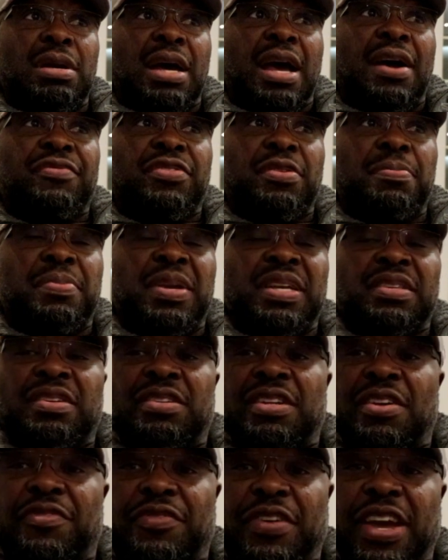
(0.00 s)
after
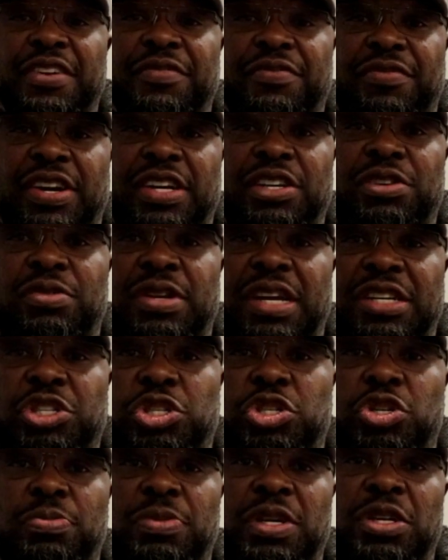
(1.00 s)
beating the favorite, you'd
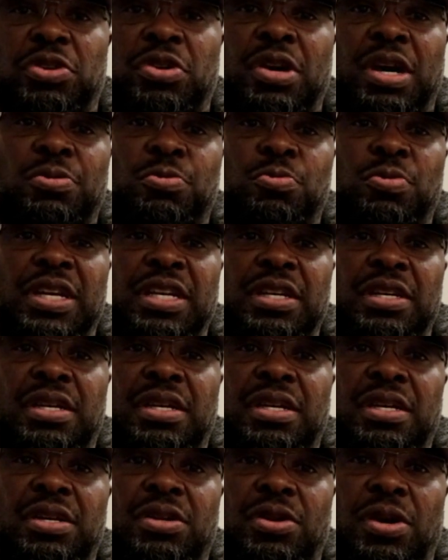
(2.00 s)
assume he'd go and
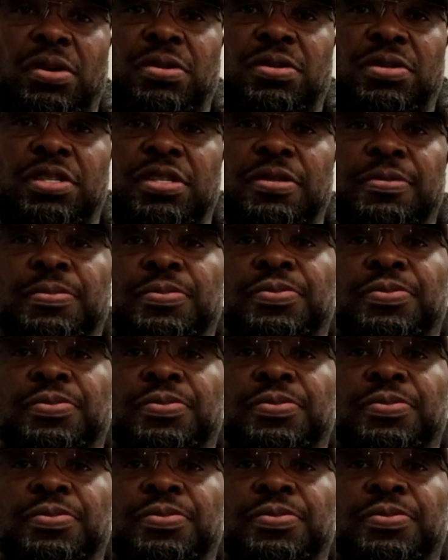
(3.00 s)
win gold.